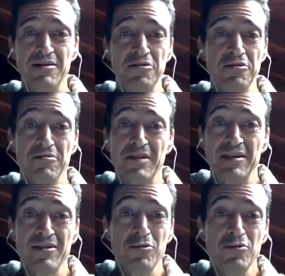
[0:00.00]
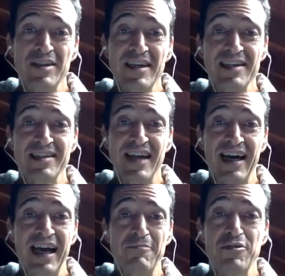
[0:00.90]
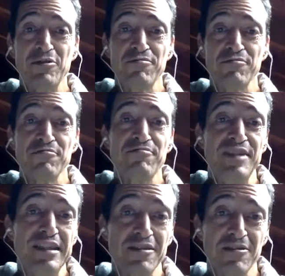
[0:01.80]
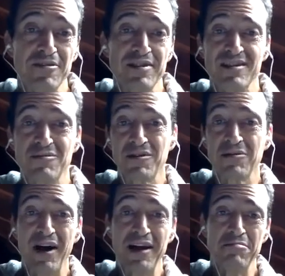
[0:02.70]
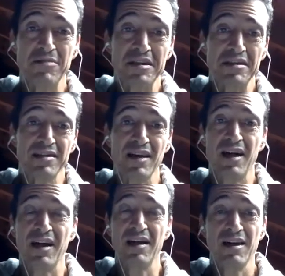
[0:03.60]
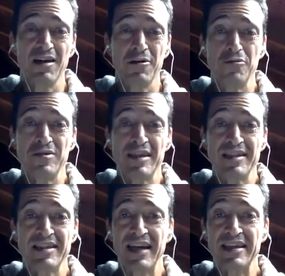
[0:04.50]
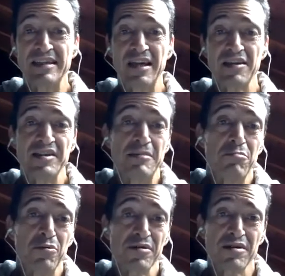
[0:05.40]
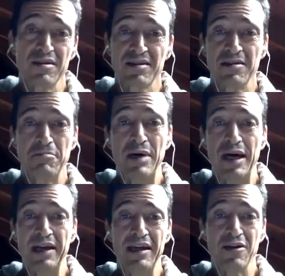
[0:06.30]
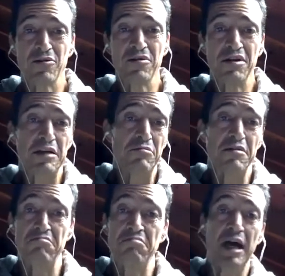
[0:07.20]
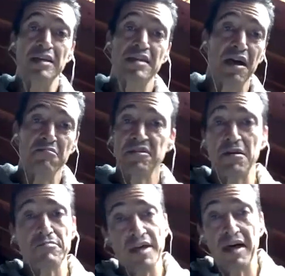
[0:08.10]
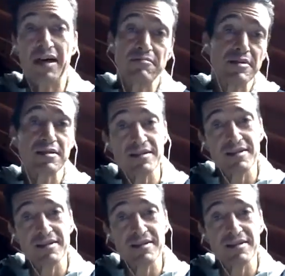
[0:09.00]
And who says I have to fulfill all these requirements? Who says I cannot disappoint somebody or even myself sometimes?